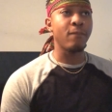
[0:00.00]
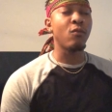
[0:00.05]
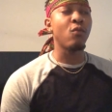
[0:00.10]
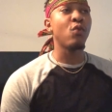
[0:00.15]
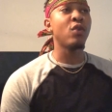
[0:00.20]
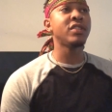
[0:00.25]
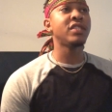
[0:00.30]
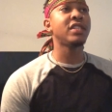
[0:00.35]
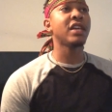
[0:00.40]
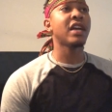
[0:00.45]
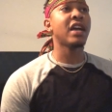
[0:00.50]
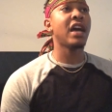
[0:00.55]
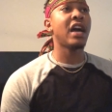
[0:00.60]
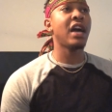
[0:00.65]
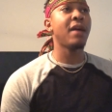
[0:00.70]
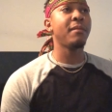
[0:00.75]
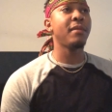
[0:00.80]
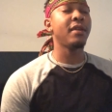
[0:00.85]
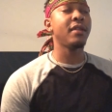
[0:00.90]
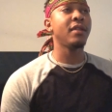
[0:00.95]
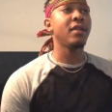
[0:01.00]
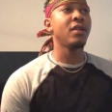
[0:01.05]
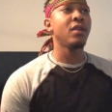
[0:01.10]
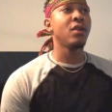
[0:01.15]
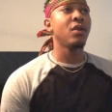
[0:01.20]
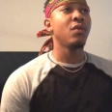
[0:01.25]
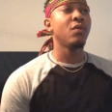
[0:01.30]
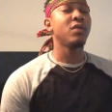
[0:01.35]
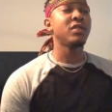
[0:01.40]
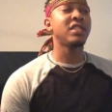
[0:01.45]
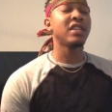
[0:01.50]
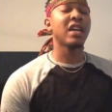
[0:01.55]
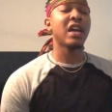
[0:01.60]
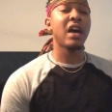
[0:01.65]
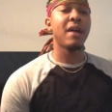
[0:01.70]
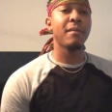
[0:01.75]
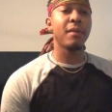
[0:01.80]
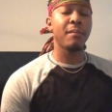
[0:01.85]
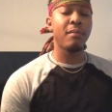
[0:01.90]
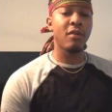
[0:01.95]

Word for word: what's the common What's the common